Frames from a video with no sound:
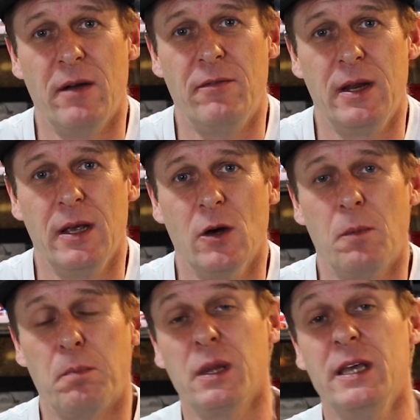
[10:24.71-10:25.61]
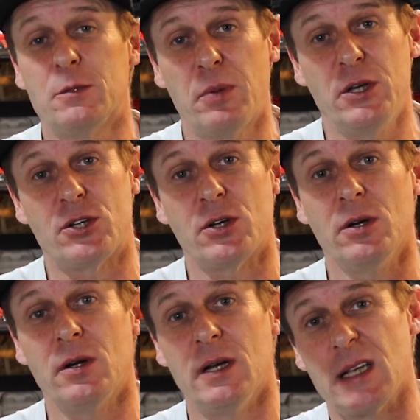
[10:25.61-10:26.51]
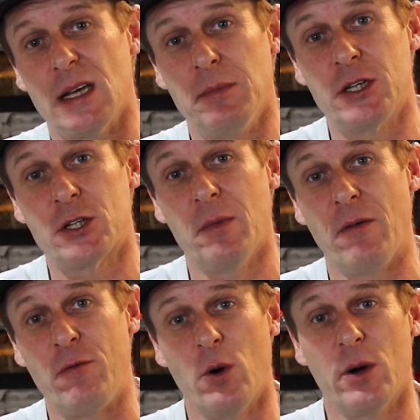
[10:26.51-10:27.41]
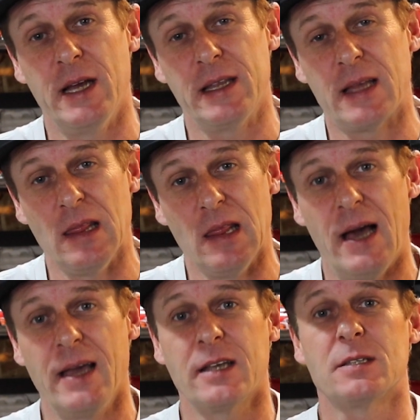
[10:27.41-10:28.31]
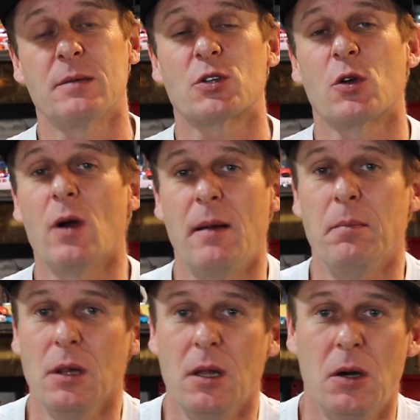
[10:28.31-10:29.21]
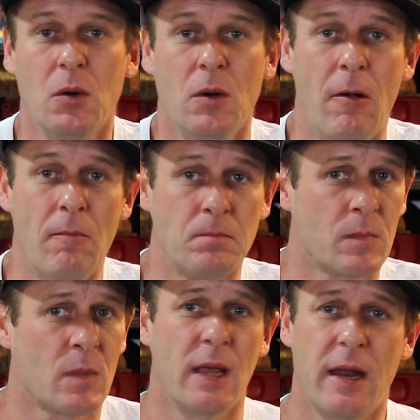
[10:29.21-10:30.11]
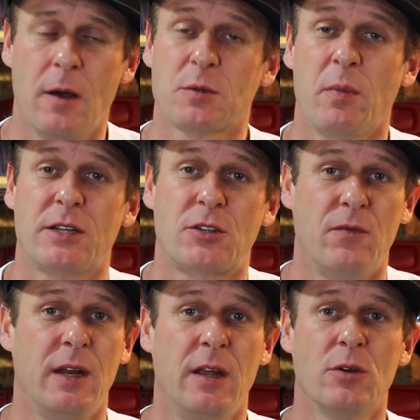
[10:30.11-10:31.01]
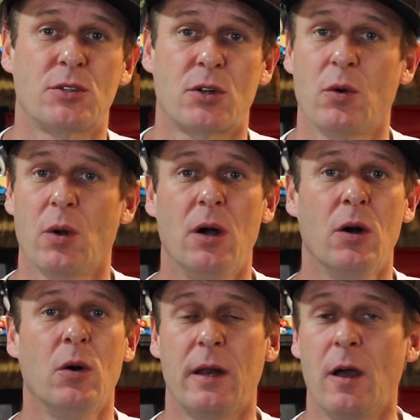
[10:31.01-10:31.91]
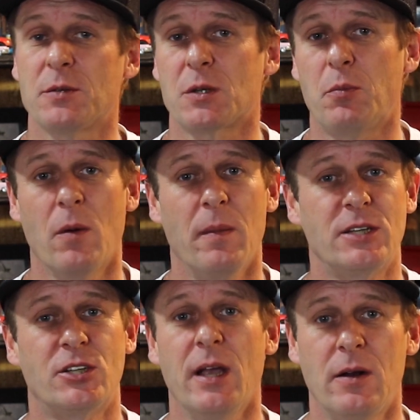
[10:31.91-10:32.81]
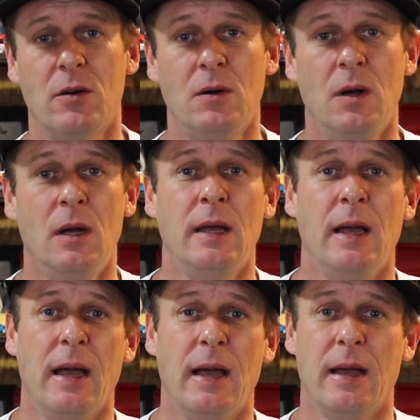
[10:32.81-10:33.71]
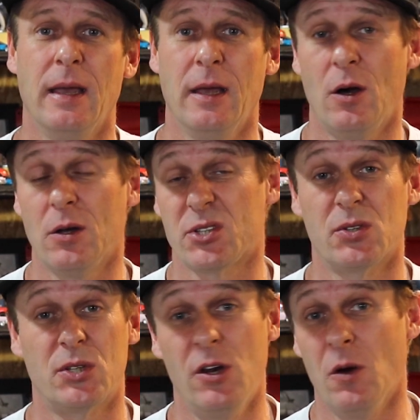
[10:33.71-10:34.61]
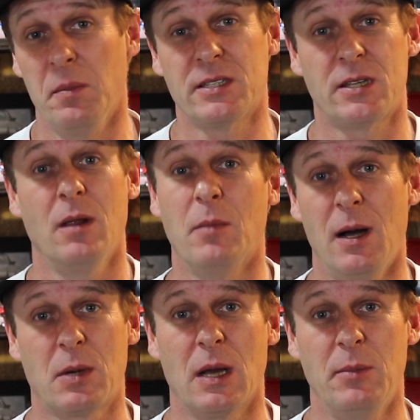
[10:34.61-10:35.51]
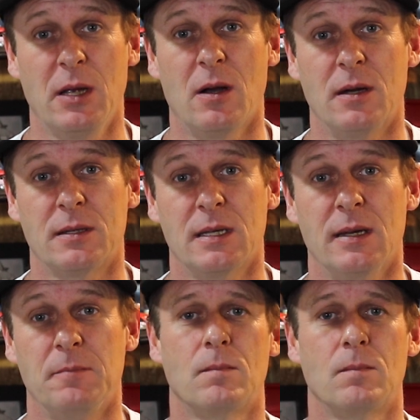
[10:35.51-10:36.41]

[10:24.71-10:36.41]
video, please be sure, as I mentioned before, to hit that like and subscribe below. That helps my videos to grow and help support my channel, and also so you don't miss any of my upcoming content.